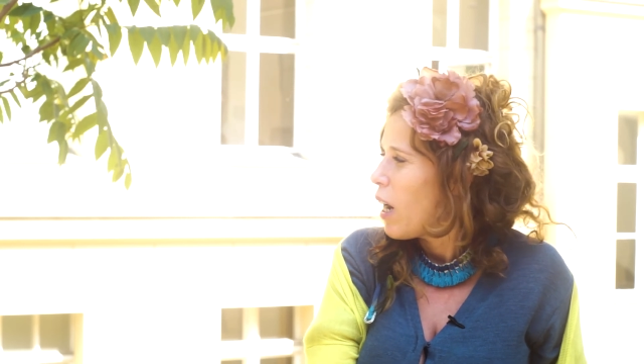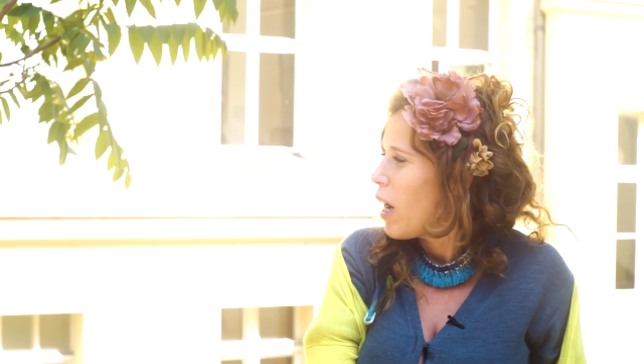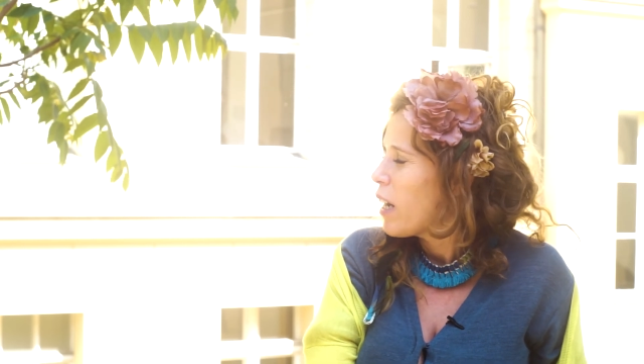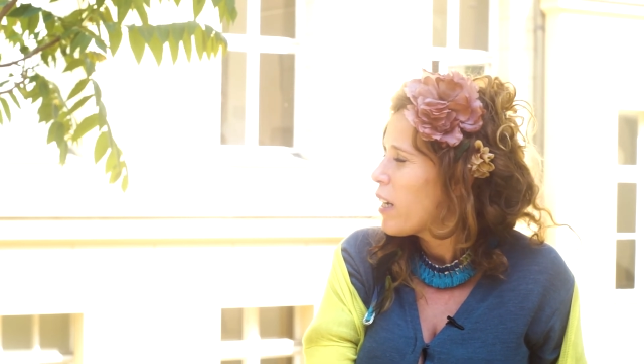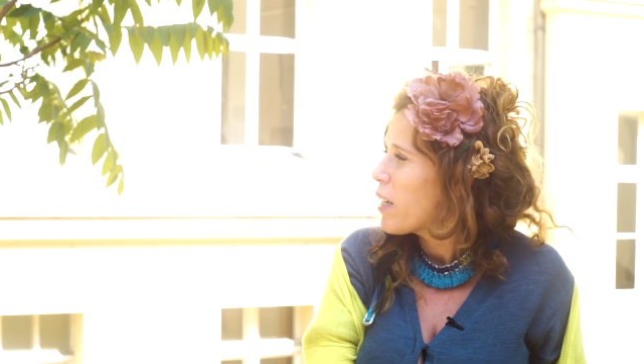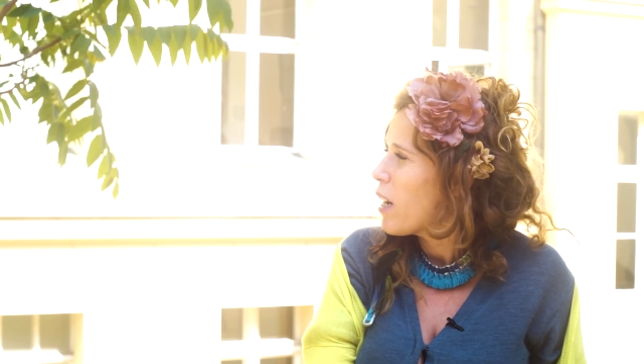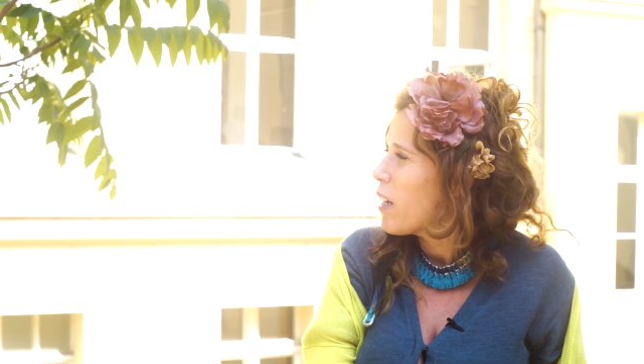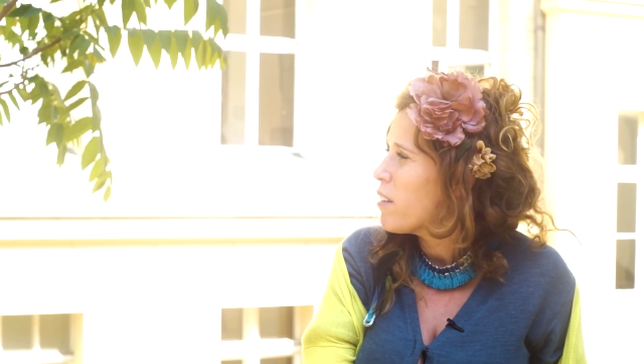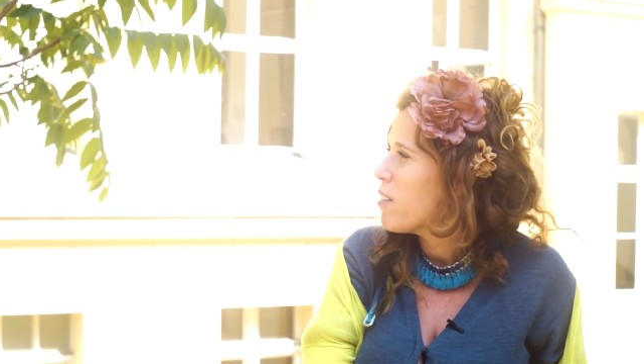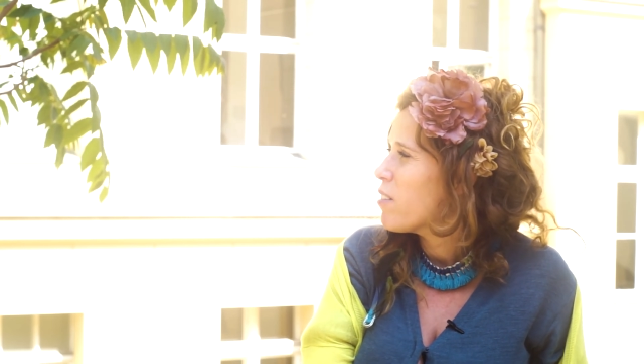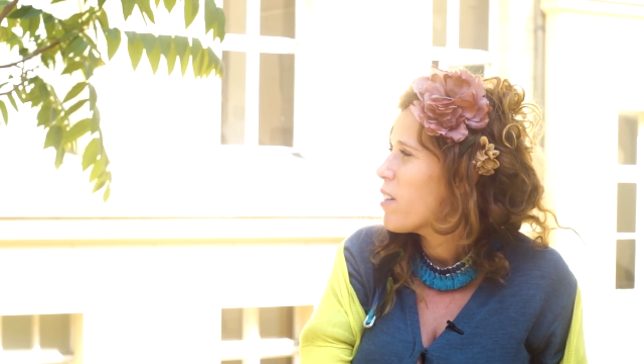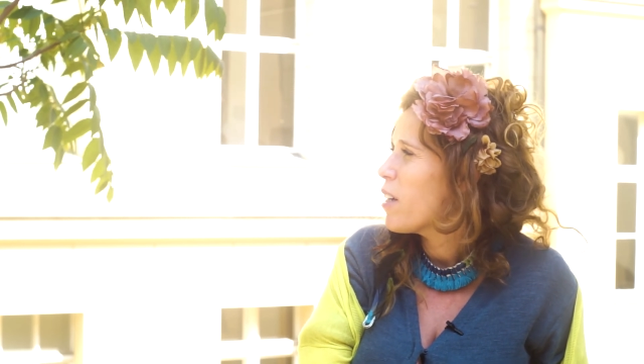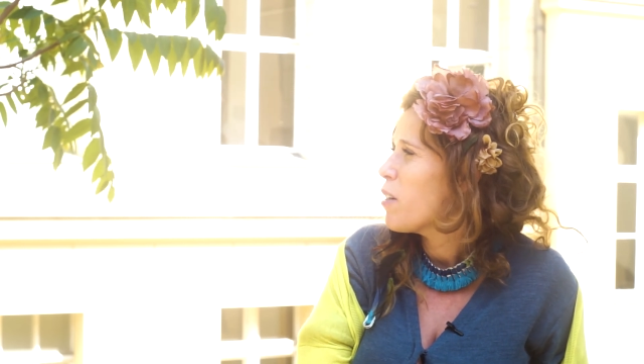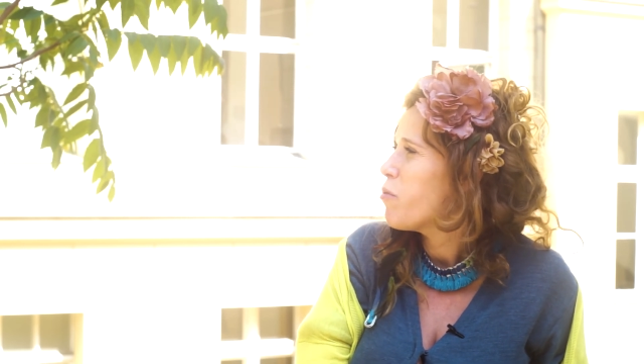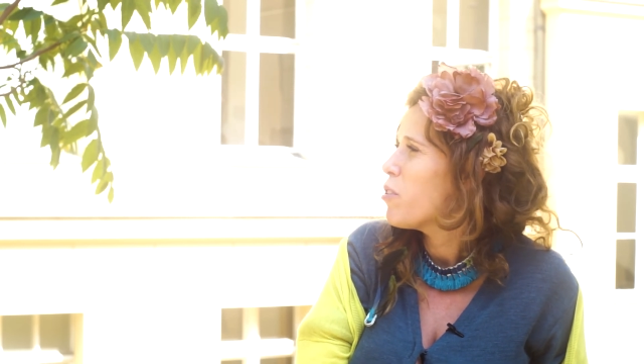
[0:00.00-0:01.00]
I can't
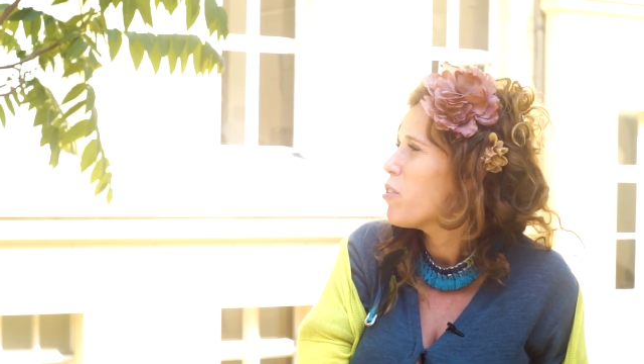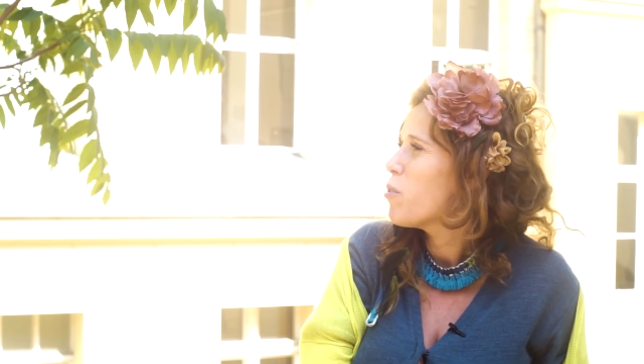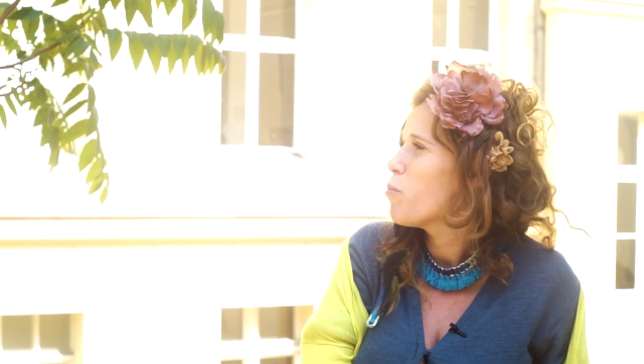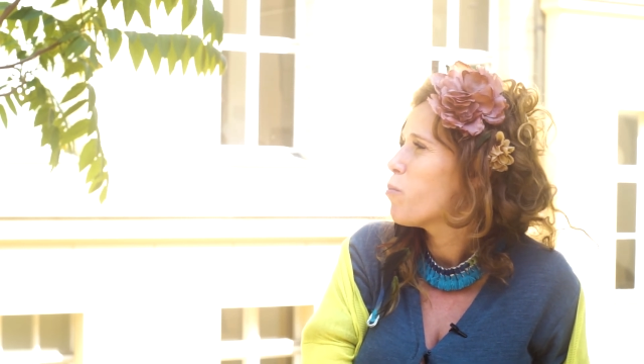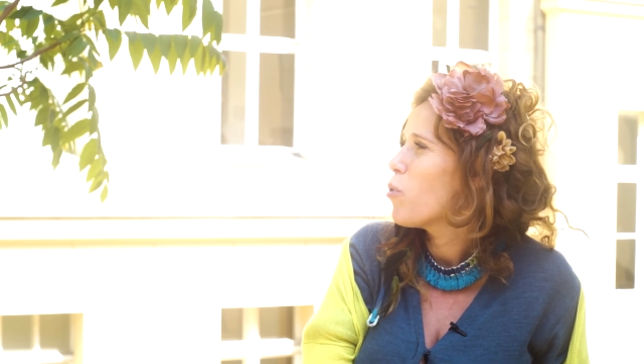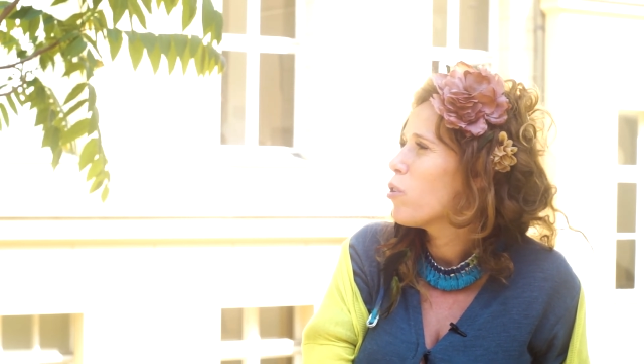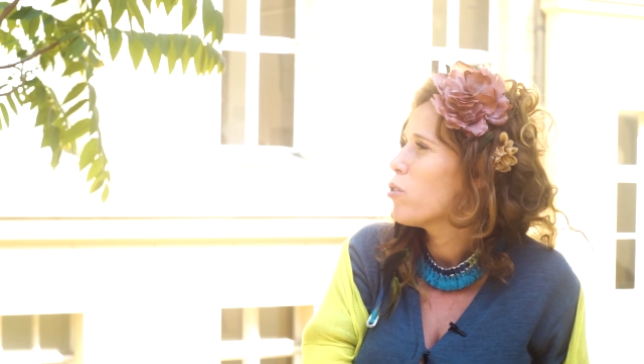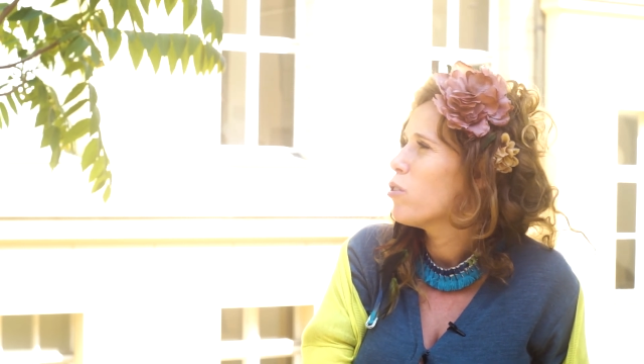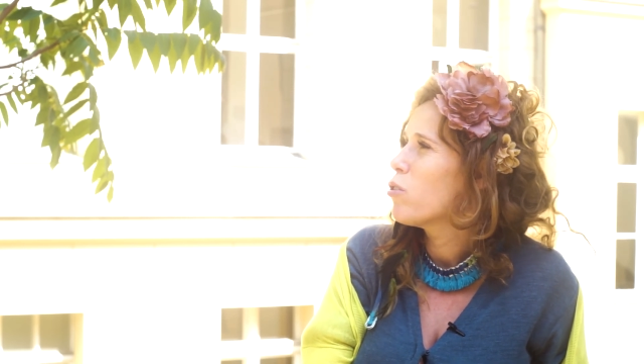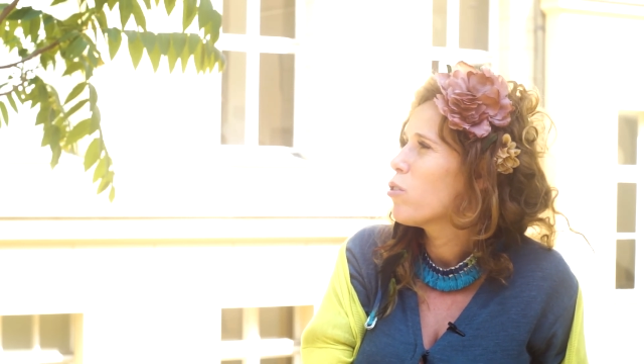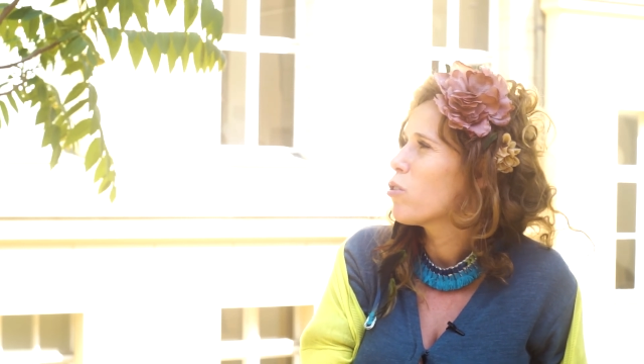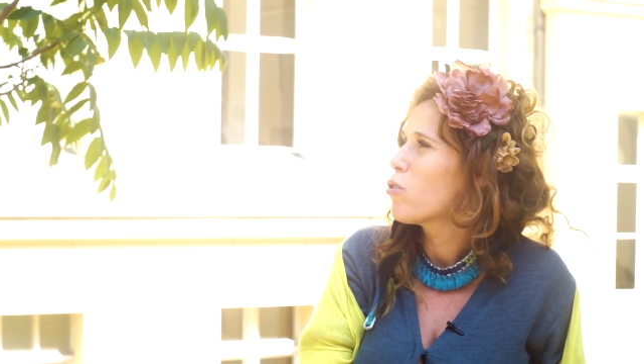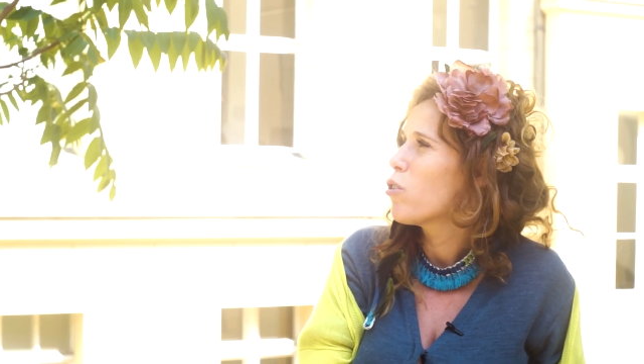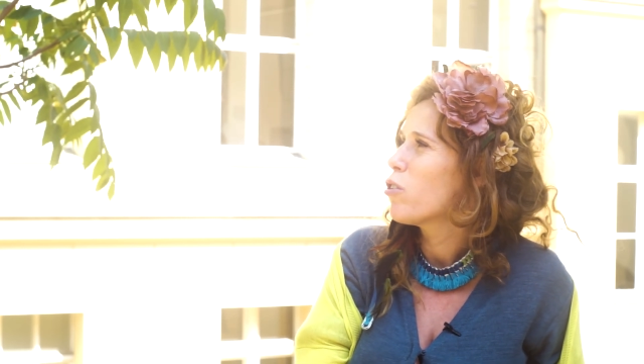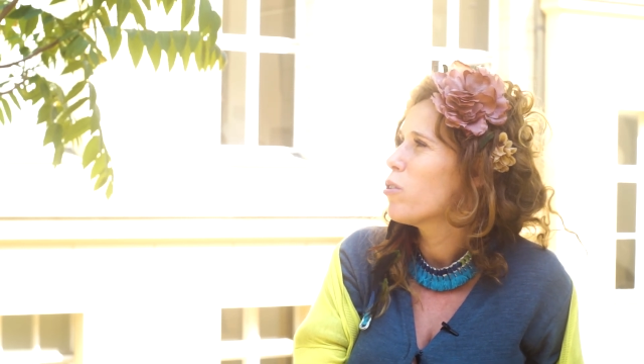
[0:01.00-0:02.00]
say if it's important
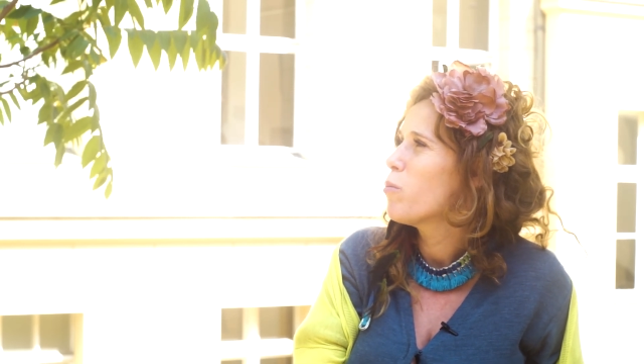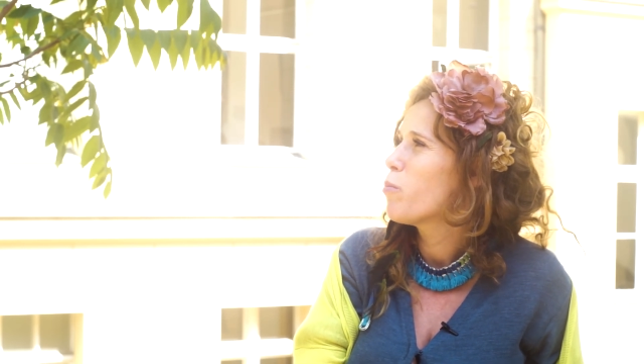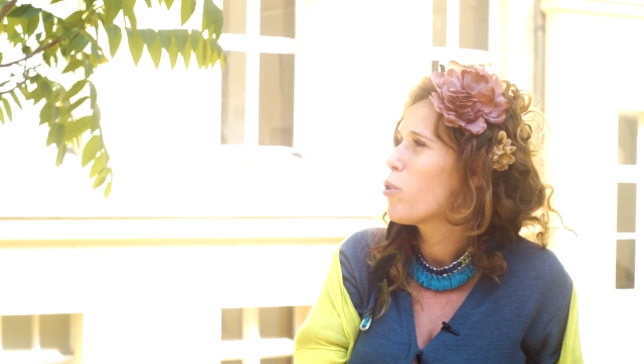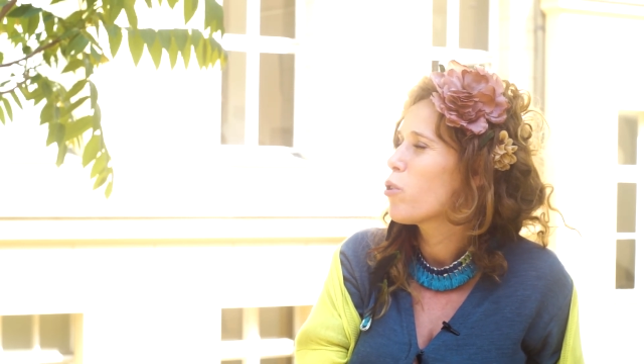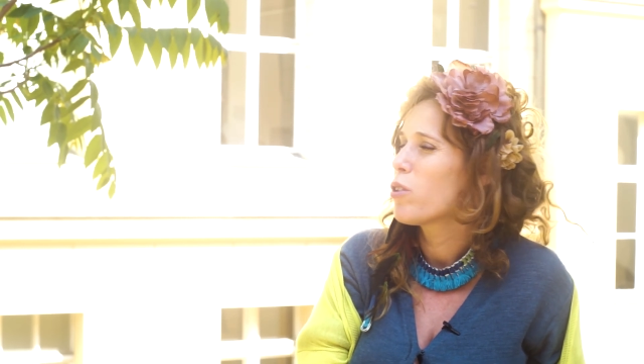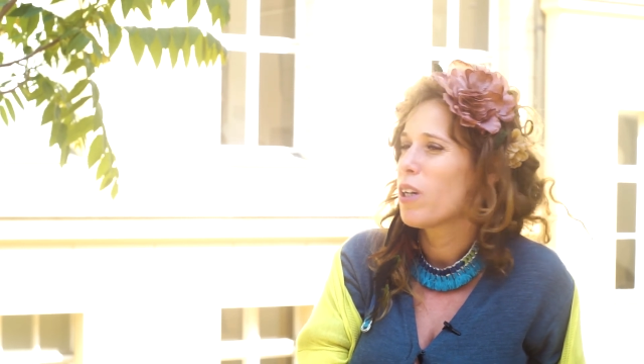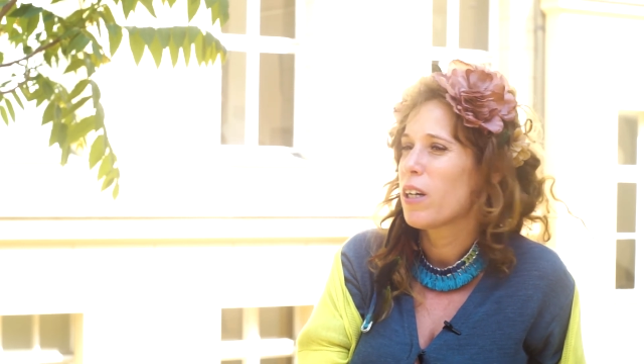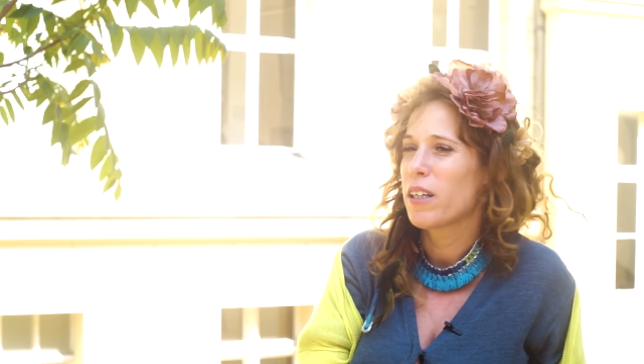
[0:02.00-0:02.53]
or not important.